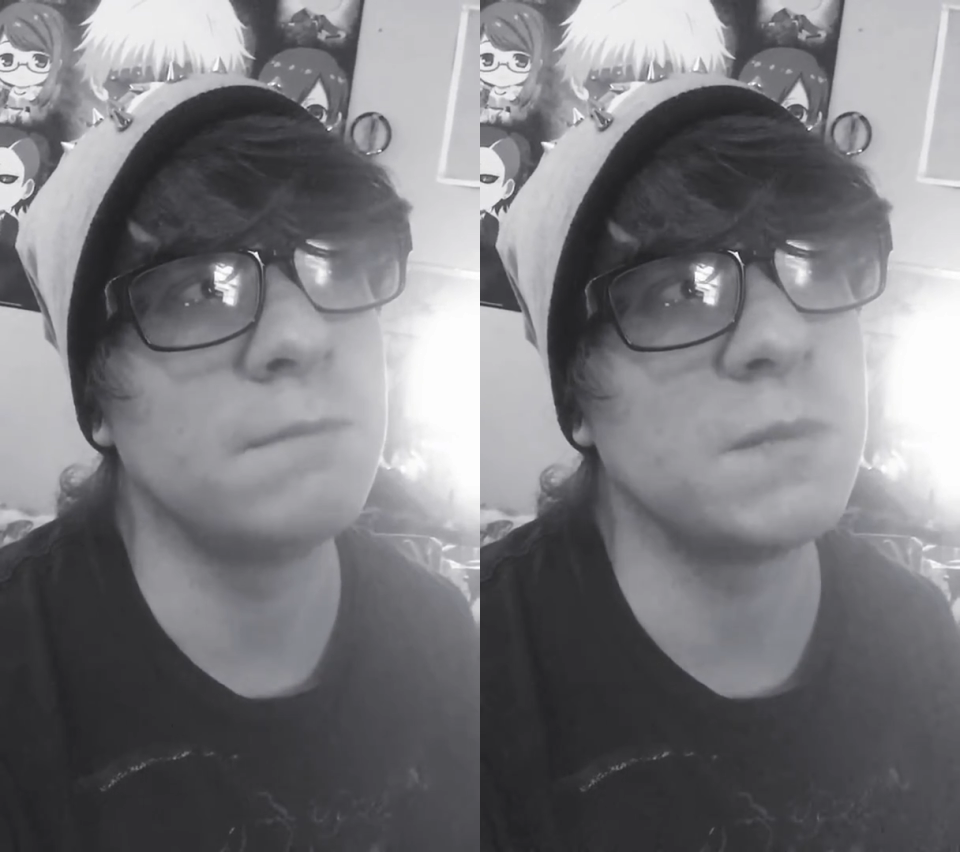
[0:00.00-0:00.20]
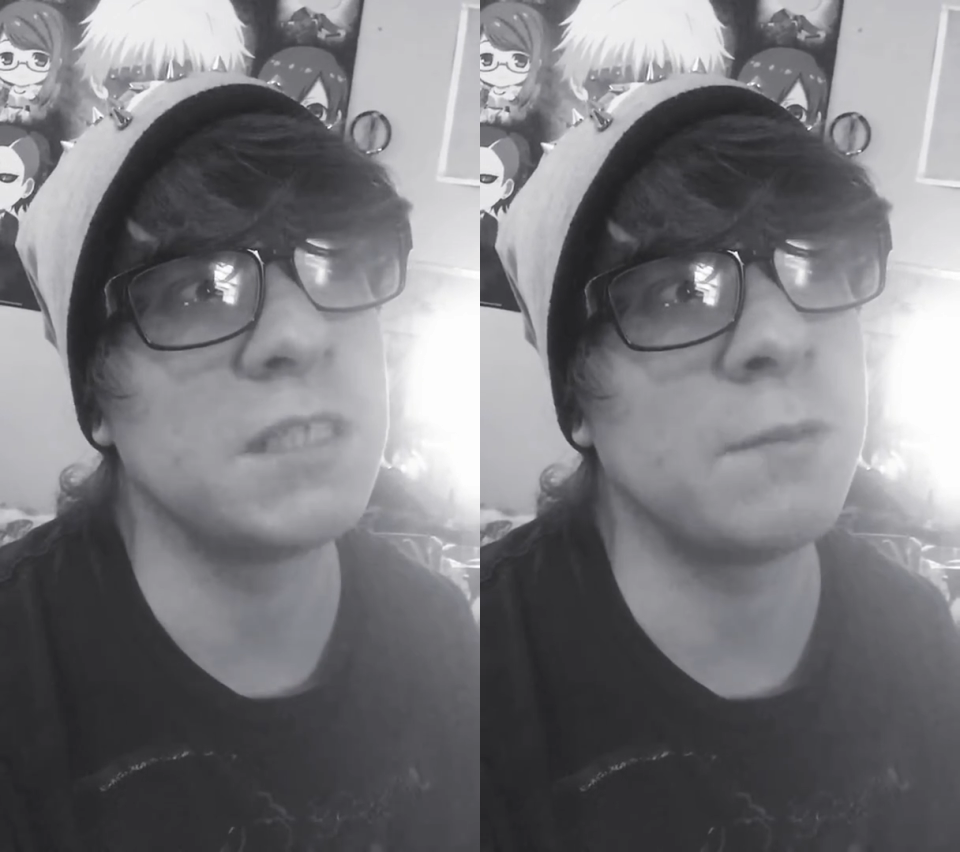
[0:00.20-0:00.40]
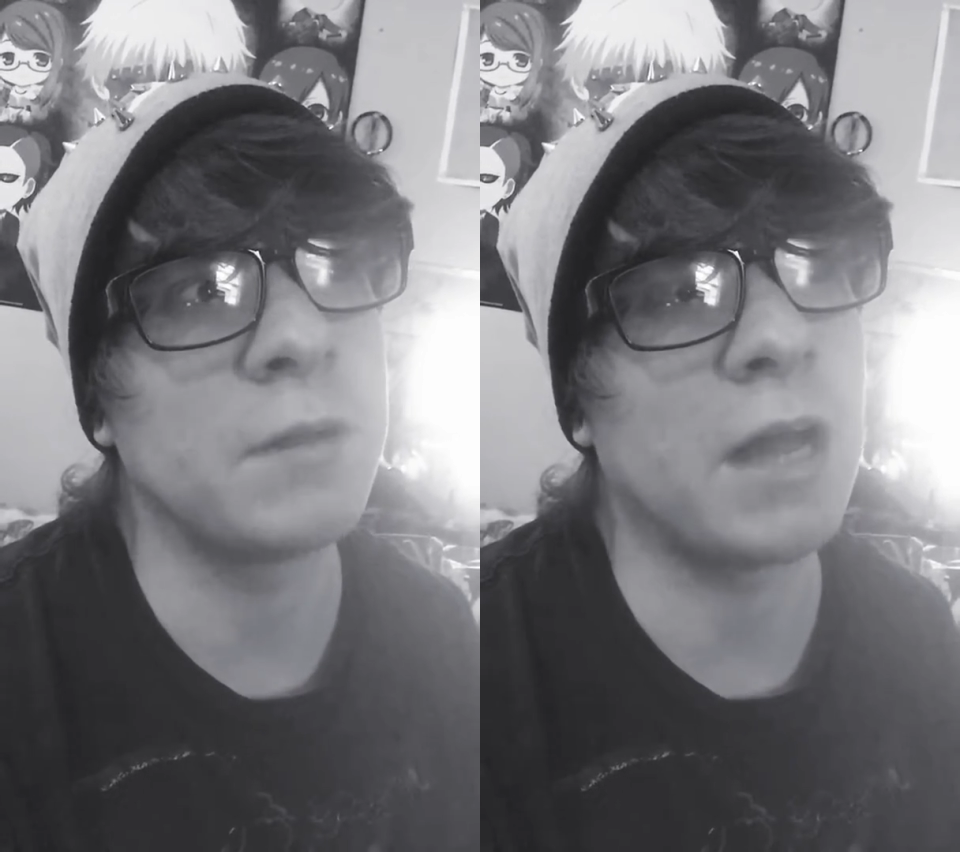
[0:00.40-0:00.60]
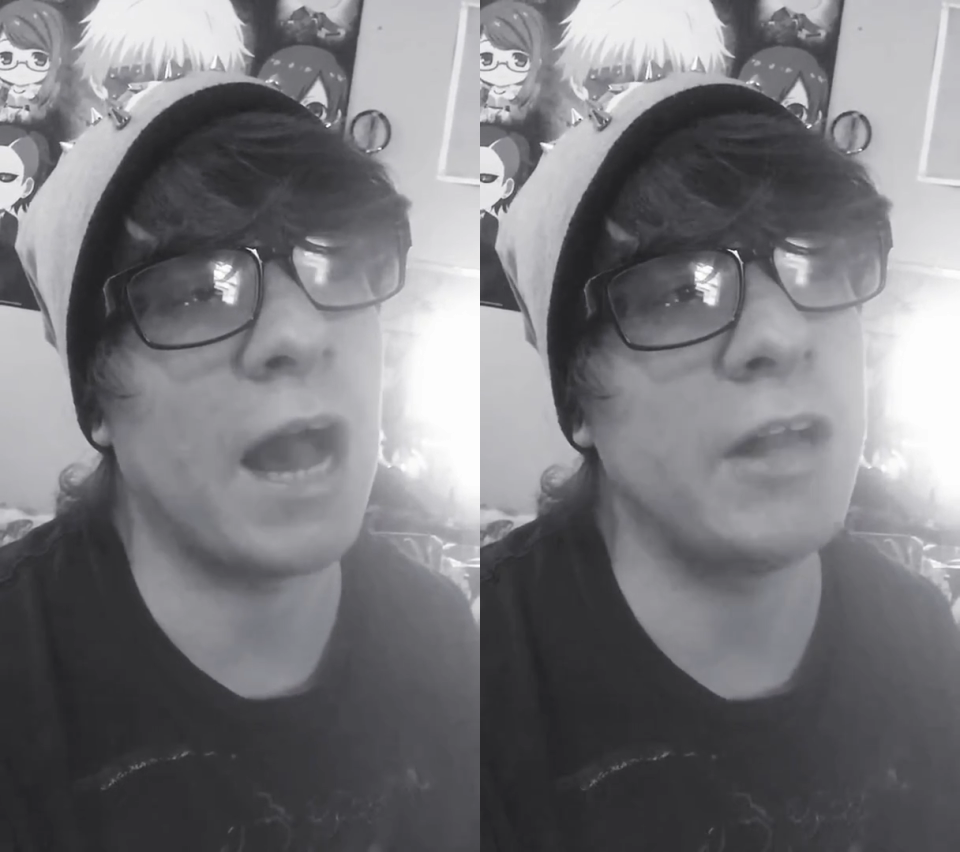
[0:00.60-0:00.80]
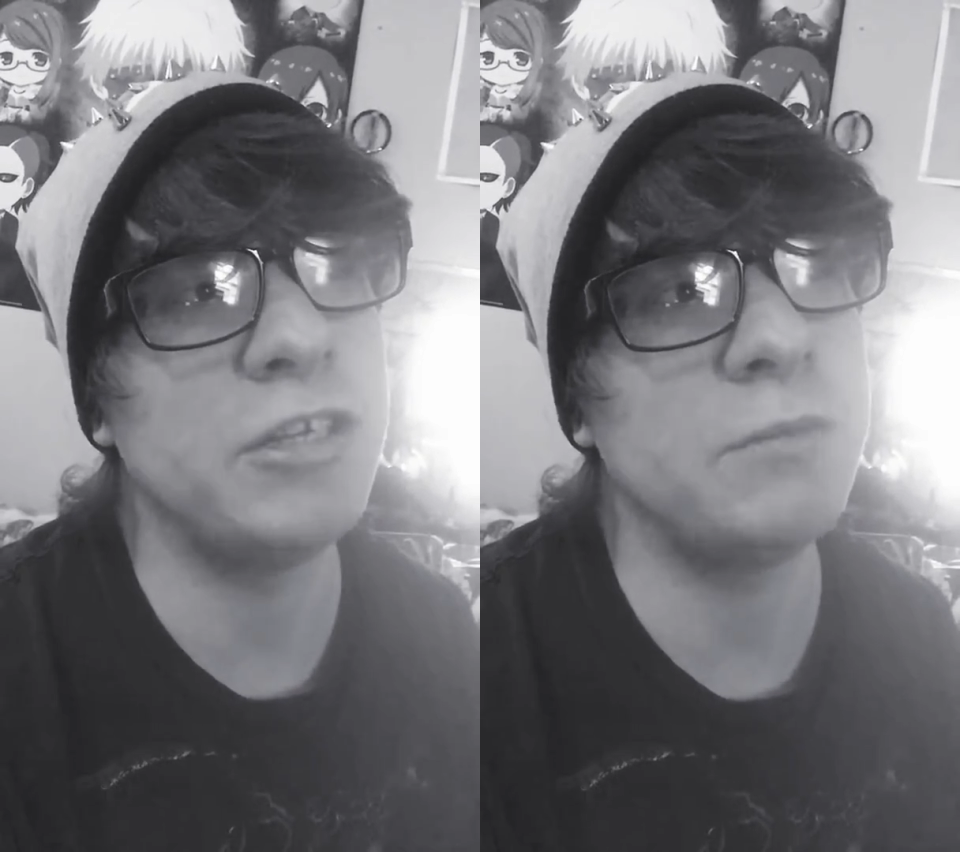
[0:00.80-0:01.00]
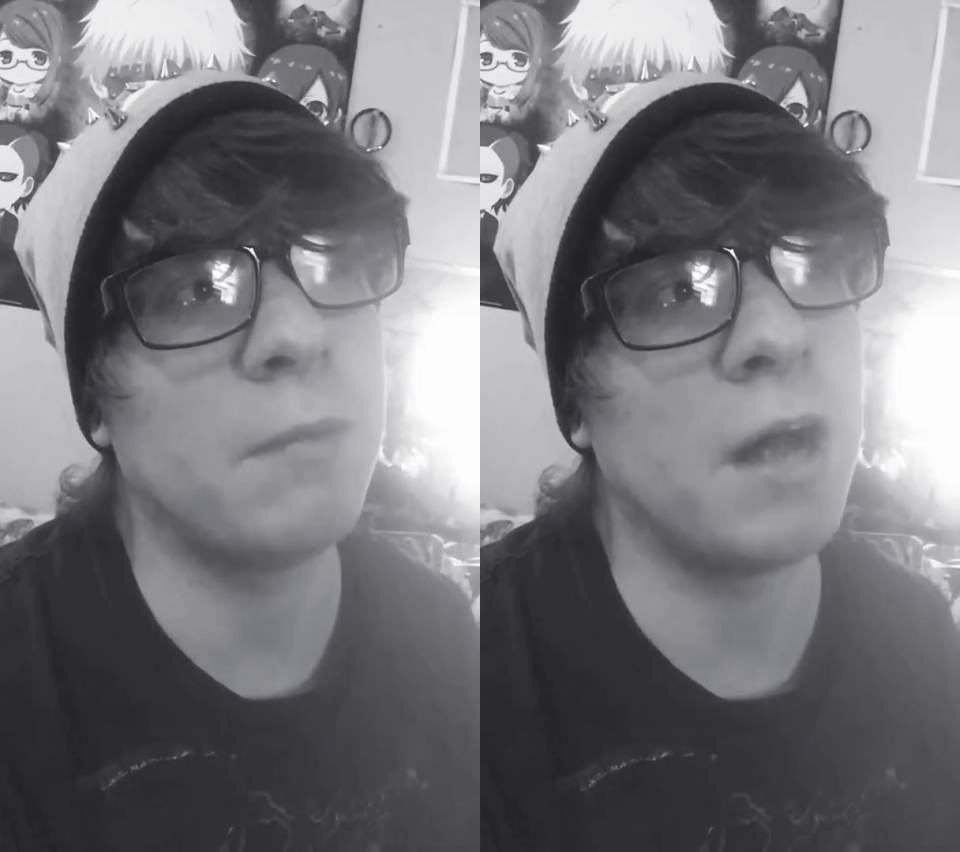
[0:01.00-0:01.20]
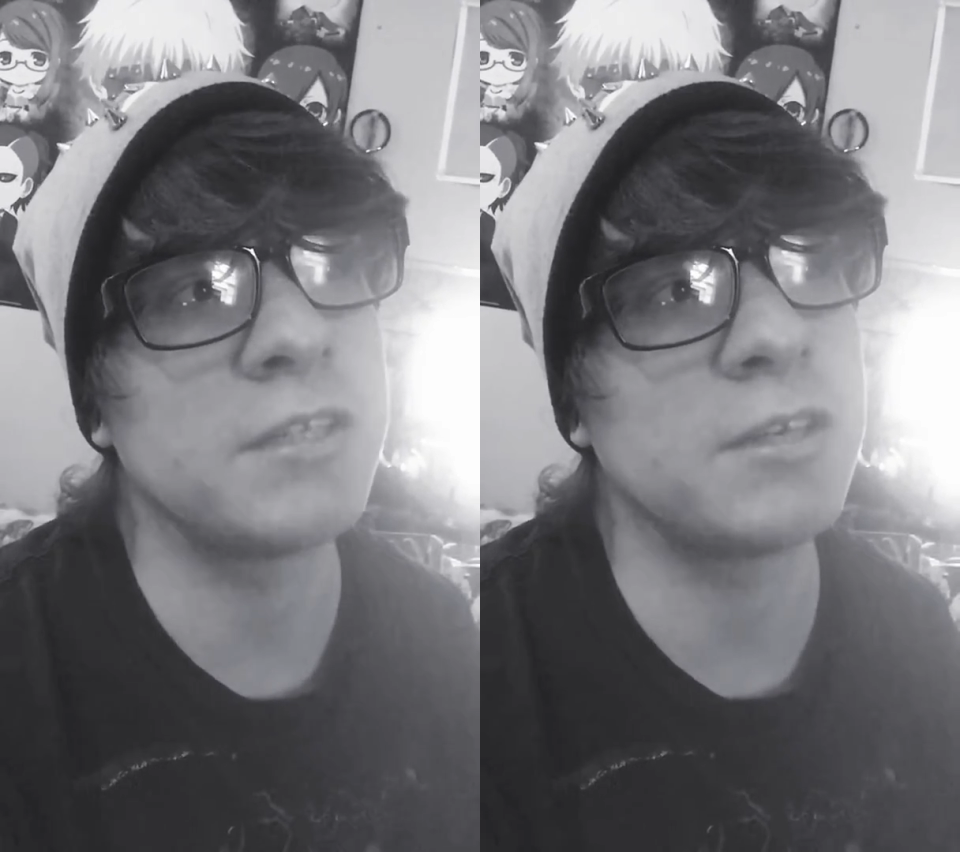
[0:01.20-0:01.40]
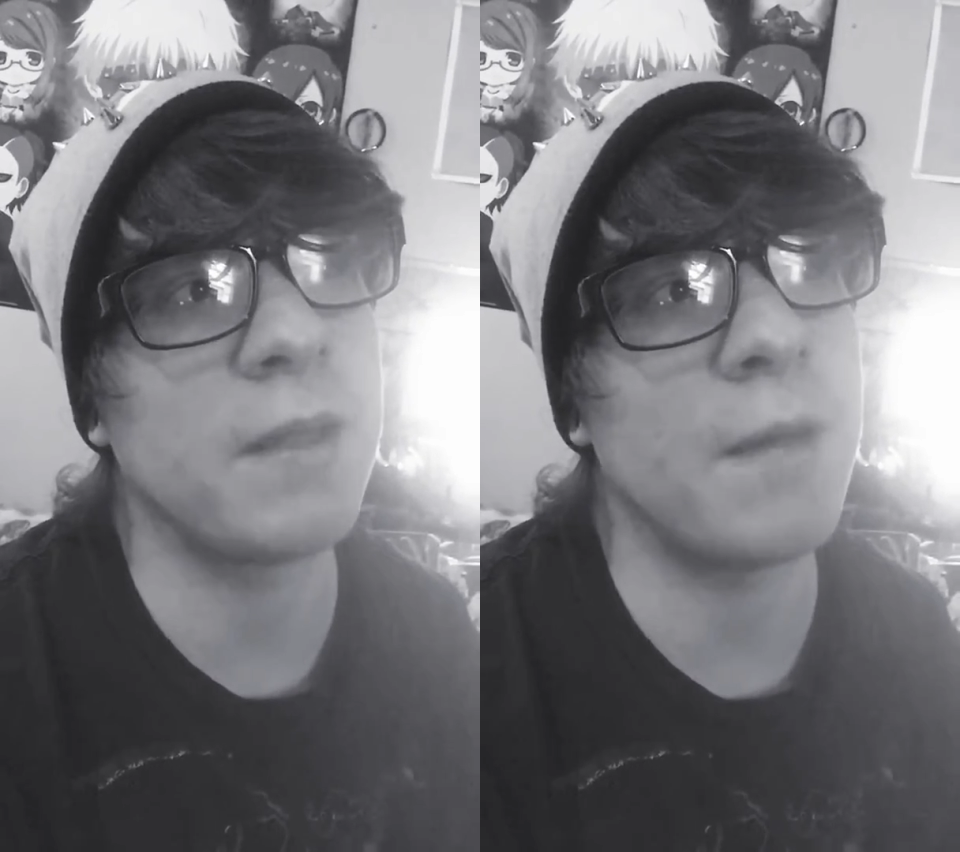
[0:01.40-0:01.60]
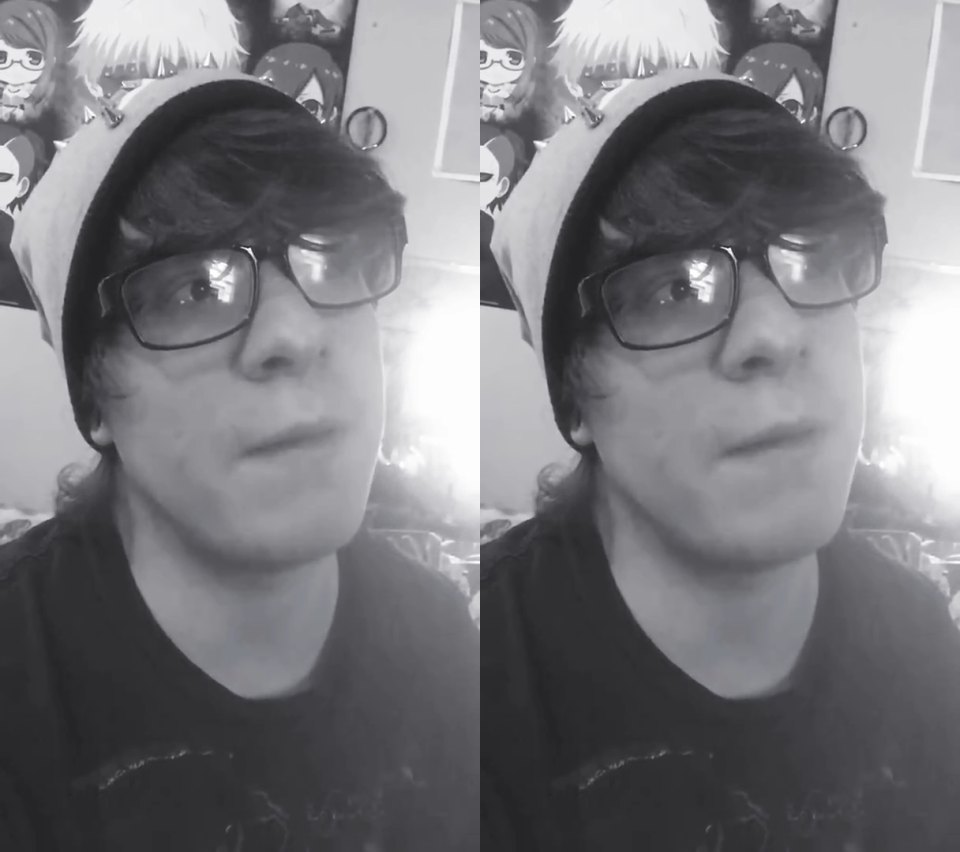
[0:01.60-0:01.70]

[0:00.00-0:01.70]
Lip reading: kaiju monster that I